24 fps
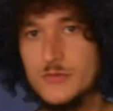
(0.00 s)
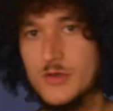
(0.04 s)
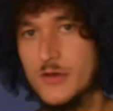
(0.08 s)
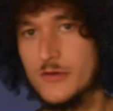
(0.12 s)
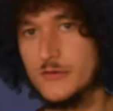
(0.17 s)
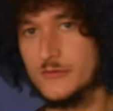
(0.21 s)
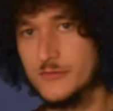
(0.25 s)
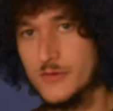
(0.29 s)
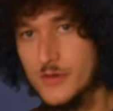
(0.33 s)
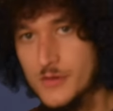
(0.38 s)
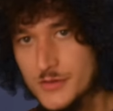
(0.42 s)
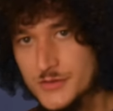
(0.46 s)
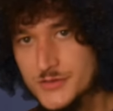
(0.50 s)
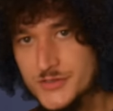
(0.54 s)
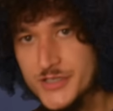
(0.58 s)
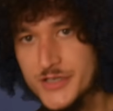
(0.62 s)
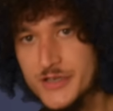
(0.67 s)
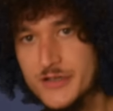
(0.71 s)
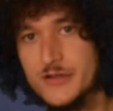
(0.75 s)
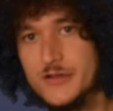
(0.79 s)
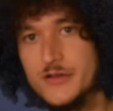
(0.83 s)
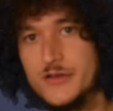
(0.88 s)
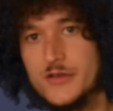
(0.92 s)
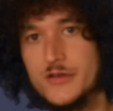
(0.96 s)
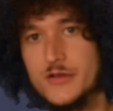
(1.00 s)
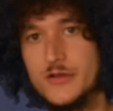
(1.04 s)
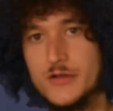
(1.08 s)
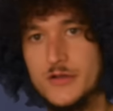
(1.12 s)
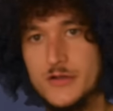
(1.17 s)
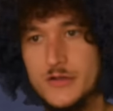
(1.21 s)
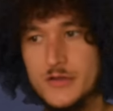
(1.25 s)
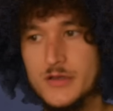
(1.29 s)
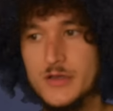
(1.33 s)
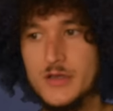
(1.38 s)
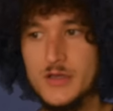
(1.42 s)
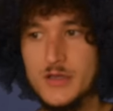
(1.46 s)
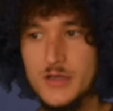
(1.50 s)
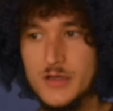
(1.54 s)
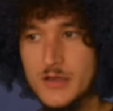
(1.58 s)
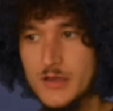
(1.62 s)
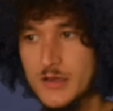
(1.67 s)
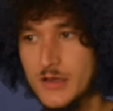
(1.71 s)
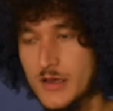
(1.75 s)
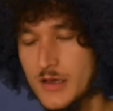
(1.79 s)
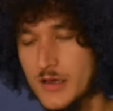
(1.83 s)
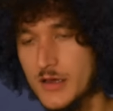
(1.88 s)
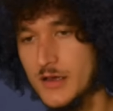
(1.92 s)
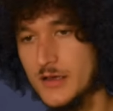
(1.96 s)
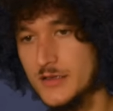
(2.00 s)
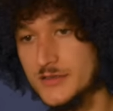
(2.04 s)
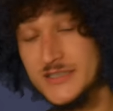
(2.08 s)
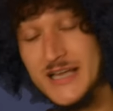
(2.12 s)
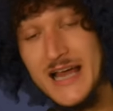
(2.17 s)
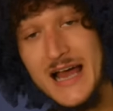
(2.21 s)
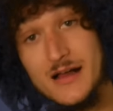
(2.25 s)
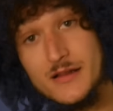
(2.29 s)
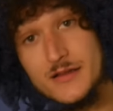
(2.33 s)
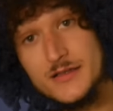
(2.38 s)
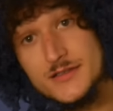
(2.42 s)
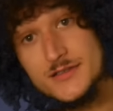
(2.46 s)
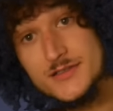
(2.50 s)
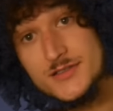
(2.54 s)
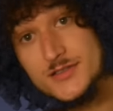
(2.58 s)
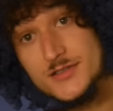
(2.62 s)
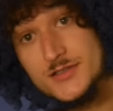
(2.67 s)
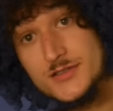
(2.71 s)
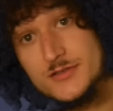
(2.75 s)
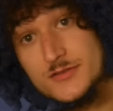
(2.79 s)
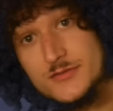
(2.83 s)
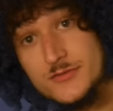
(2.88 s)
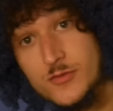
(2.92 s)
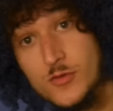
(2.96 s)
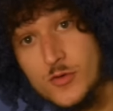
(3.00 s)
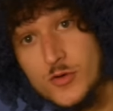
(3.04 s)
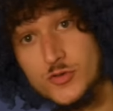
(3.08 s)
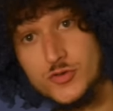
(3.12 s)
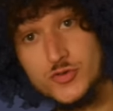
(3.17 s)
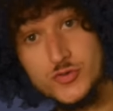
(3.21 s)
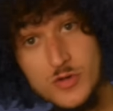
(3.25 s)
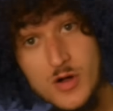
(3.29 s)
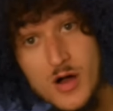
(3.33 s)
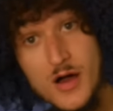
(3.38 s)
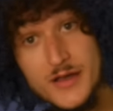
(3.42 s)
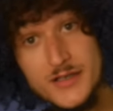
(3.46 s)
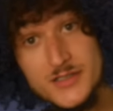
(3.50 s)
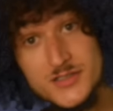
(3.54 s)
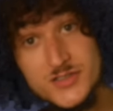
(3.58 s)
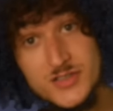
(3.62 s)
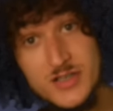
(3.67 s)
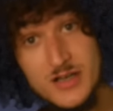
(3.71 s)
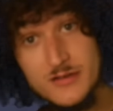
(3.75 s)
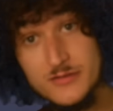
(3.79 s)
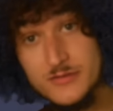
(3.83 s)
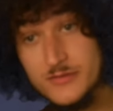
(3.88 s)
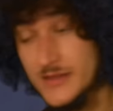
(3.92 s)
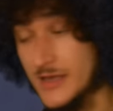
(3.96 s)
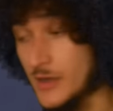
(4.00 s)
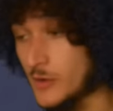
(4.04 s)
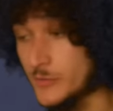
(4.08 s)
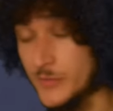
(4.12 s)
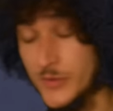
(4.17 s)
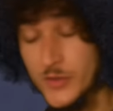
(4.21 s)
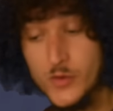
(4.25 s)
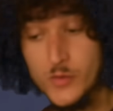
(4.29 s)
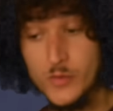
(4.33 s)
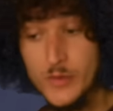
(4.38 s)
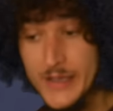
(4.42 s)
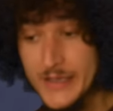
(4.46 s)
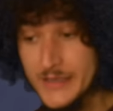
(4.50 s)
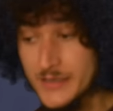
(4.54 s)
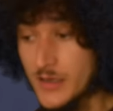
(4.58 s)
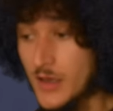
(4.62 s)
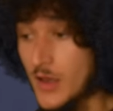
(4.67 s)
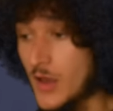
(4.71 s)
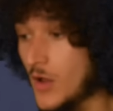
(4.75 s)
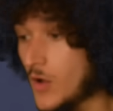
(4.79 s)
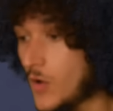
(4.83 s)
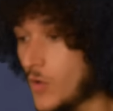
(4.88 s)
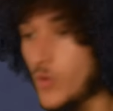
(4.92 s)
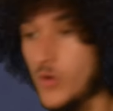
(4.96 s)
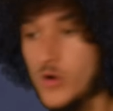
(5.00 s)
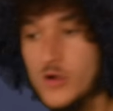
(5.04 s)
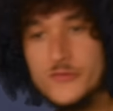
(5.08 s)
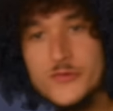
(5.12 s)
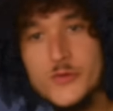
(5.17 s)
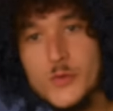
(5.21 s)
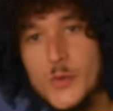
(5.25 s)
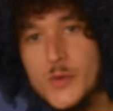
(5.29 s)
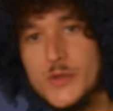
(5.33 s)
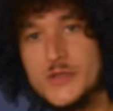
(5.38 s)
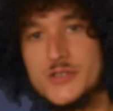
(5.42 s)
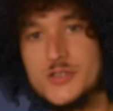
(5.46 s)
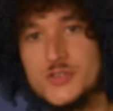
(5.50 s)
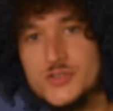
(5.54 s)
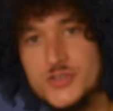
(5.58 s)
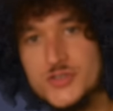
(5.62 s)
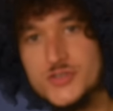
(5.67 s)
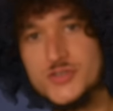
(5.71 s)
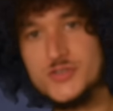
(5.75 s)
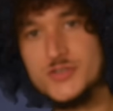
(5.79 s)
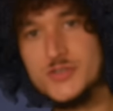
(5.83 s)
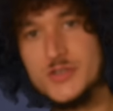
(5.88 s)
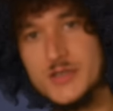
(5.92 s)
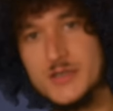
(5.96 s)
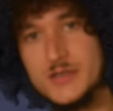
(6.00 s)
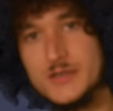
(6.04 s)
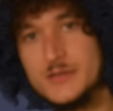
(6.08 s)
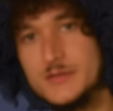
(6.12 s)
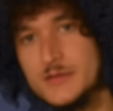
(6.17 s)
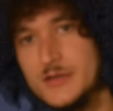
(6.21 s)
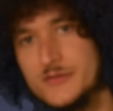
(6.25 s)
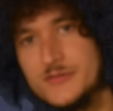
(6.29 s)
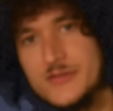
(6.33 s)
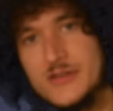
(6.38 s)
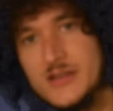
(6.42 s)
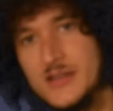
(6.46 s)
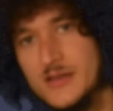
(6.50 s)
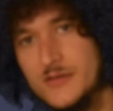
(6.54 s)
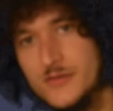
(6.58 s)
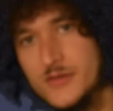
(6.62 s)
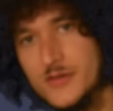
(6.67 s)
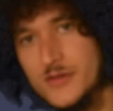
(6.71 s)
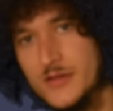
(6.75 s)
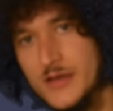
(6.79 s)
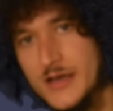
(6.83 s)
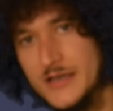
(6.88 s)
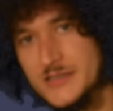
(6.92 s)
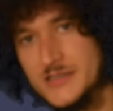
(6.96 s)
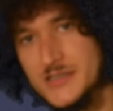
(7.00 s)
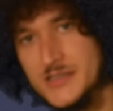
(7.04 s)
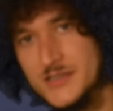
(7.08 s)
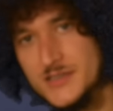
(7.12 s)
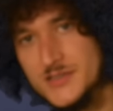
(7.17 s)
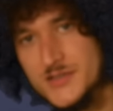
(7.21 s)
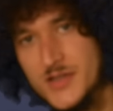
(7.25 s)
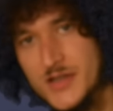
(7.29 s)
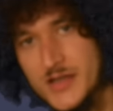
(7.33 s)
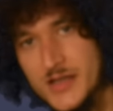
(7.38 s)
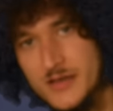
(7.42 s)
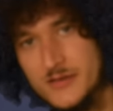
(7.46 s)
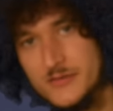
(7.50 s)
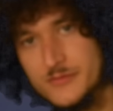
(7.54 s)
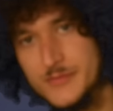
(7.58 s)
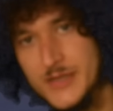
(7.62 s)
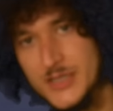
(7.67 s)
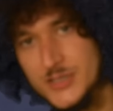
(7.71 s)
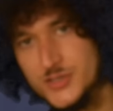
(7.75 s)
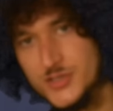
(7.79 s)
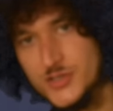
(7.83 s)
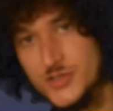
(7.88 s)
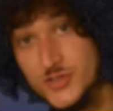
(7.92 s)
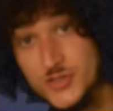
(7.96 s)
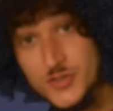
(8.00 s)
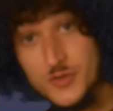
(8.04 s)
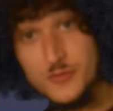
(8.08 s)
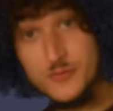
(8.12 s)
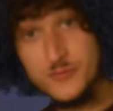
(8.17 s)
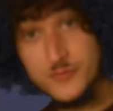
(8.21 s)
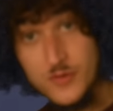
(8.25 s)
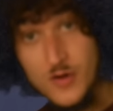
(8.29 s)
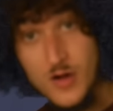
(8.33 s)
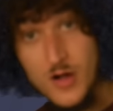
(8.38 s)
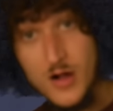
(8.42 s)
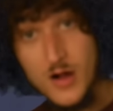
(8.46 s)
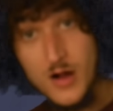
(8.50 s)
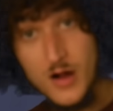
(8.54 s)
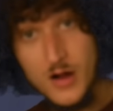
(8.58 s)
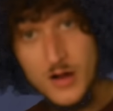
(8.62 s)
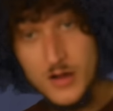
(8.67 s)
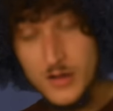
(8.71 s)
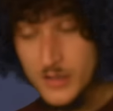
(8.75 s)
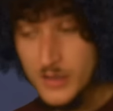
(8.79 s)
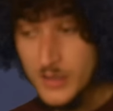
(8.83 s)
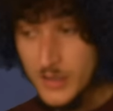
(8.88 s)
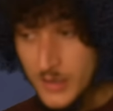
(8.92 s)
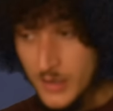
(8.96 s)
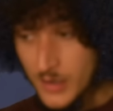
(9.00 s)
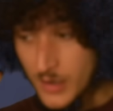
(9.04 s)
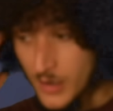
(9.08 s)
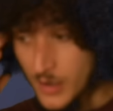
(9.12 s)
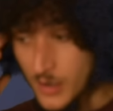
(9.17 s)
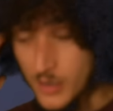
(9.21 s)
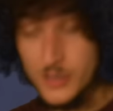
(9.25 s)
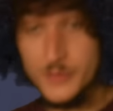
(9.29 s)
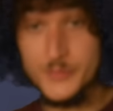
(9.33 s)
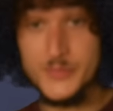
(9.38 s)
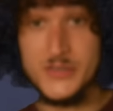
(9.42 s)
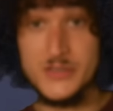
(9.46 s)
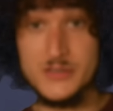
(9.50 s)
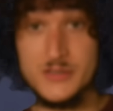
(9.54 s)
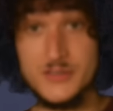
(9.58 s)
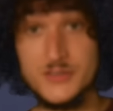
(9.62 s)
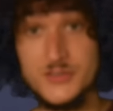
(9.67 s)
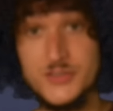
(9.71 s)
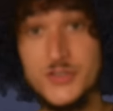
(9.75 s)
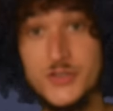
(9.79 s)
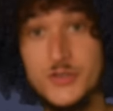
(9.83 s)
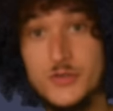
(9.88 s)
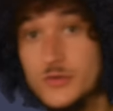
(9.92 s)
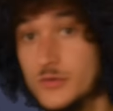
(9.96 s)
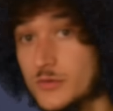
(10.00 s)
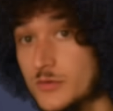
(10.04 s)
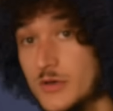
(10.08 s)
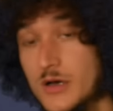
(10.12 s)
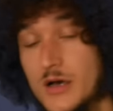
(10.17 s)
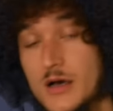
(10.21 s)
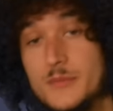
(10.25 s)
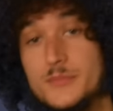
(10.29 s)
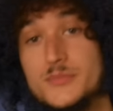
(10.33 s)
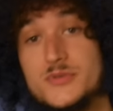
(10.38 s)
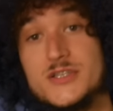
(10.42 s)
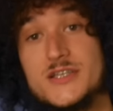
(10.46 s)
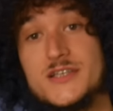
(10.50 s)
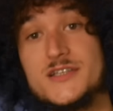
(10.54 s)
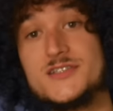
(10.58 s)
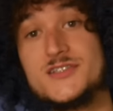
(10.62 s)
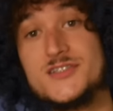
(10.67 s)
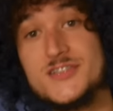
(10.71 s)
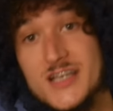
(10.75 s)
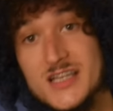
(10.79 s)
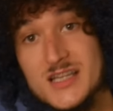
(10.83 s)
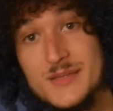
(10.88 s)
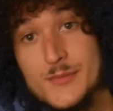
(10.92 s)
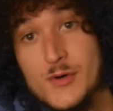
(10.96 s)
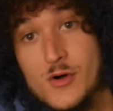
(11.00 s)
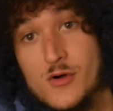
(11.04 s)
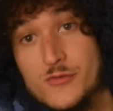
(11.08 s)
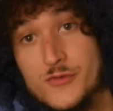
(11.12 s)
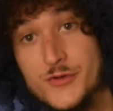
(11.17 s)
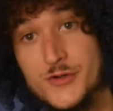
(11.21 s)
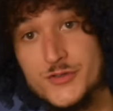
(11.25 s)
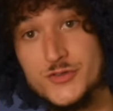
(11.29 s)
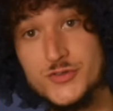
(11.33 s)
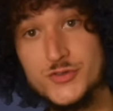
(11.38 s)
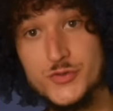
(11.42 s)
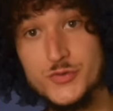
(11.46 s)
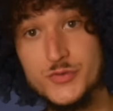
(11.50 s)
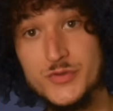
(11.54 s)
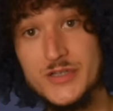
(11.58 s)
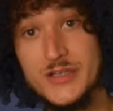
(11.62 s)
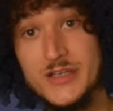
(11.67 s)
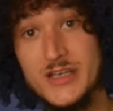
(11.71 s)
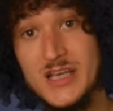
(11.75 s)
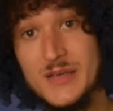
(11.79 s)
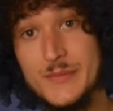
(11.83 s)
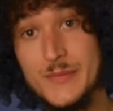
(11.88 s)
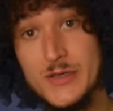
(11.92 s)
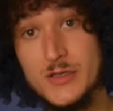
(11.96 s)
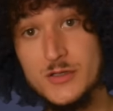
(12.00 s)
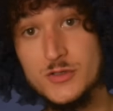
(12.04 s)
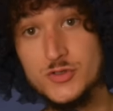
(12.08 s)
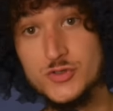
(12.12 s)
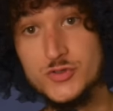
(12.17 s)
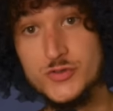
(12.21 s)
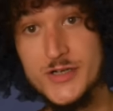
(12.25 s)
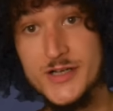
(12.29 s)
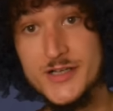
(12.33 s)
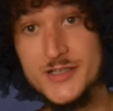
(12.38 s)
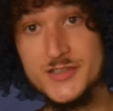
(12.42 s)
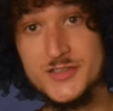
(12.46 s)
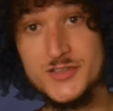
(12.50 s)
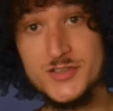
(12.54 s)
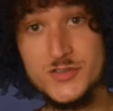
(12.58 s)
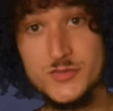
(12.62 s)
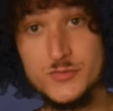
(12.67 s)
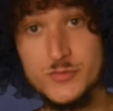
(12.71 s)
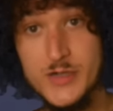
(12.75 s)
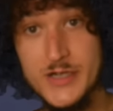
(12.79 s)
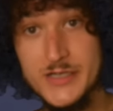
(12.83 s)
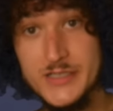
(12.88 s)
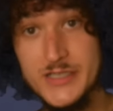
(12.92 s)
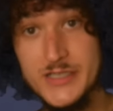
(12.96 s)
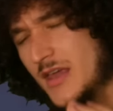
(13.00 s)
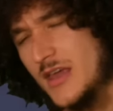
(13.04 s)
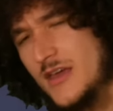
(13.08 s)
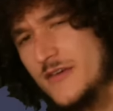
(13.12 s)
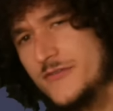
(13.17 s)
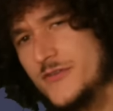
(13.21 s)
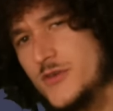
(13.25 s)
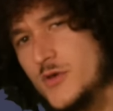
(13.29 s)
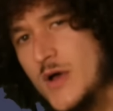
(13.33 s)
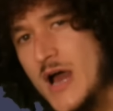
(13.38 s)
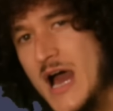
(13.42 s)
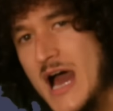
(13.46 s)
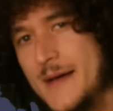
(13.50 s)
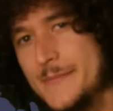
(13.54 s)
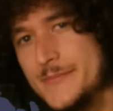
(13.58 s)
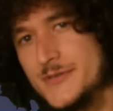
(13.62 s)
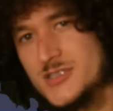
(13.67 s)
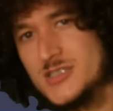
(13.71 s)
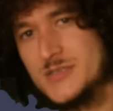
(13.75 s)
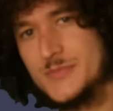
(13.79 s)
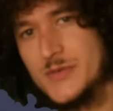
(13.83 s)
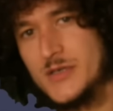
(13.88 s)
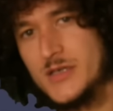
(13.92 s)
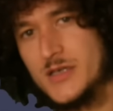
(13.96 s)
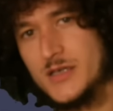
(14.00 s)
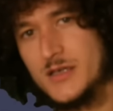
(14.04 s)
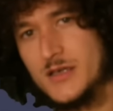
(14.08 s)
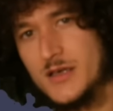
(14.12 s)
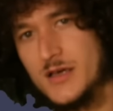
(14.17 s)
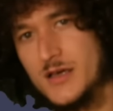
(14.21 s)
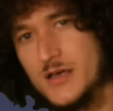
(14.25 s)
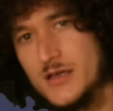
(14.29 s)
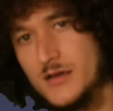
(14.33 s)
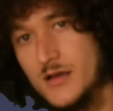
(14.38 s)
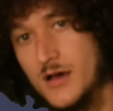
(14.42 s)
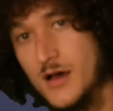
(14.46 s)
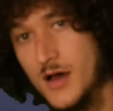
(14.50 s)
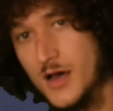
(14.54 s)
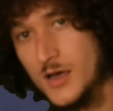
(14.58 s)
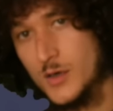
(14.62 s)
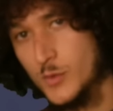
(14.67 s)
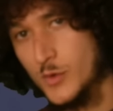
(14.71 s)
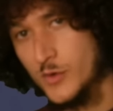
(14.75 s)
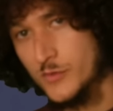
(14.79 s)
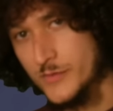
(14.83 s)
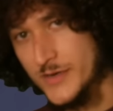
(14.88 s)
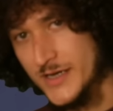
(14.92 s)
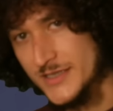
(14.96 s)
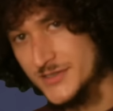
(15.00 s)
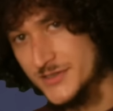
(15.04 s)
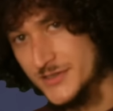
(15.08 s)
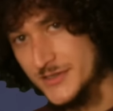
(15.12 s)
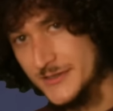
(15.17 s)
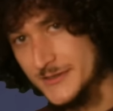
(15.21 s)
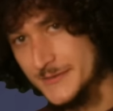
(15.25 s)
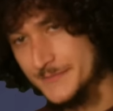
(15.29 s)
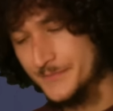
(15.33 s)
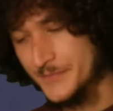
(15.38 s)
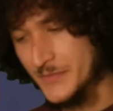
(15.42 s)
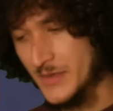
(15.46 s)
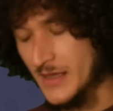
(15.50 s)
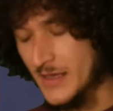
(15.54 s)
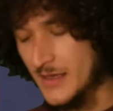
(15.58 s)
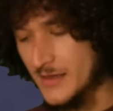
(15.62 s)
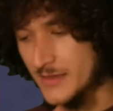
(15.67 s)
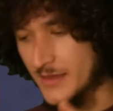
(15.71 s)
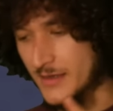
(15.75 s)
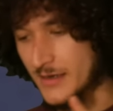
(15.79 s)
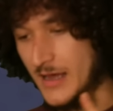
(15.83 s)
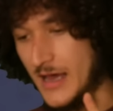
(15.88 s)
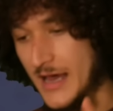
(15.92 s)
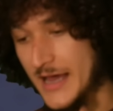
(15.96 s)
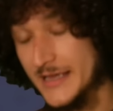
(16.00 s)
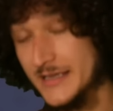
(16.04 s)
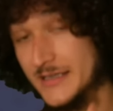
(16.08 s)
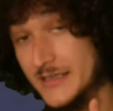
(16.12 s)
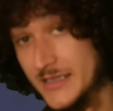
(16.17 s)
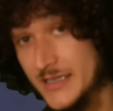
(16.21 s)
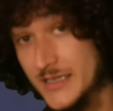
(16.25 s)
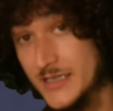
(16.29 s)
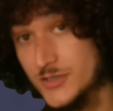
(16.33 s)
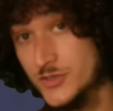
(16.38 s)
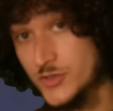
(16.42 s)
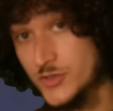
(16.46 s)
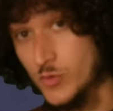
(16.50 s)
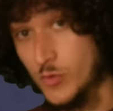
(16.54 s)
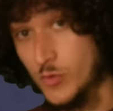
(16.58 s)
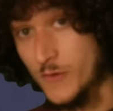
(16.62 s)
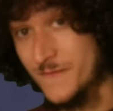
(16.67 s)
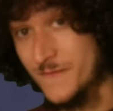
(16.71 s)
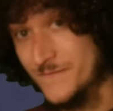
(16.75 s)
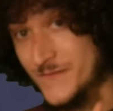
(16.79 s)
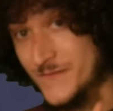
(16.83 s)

volunteer your talents for drawing stuff, that would be great. Or if you're willing to just, if any of the ideas that I've mentioned so far are appealing to you, please send them over to the email address right If you happen to be an Ottawa resident, then I need your